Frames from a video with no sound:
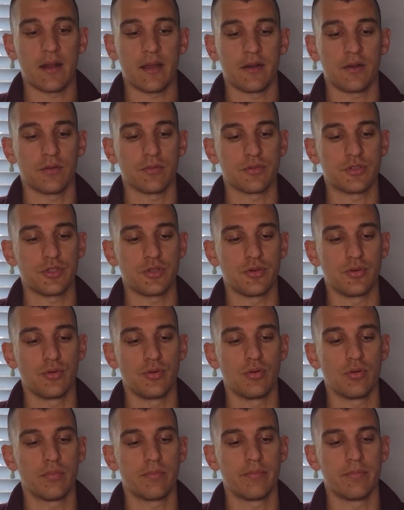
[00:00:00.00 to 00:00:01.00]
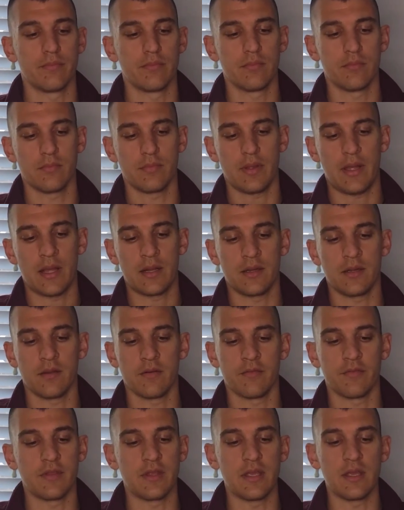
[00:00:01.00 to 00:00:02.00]
I don't do any
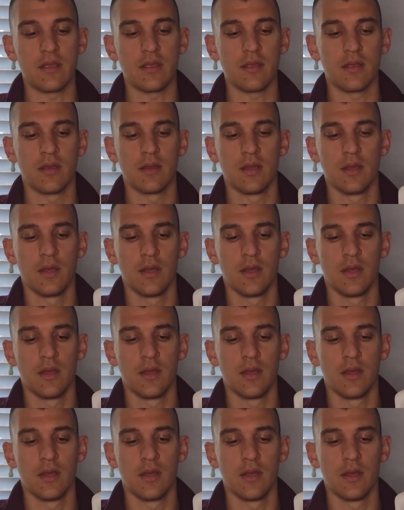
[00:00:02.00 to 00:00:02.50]
of the